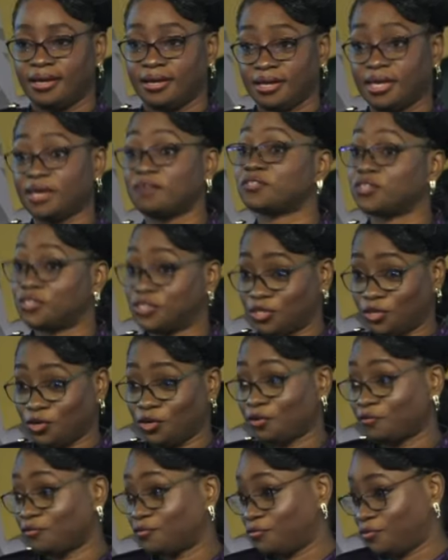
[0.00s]
gives us a lot
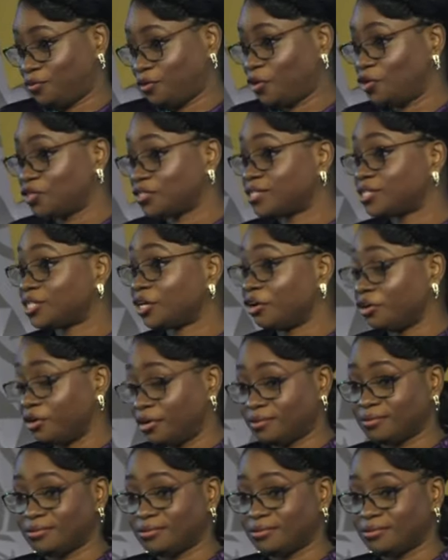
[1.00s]
of concern,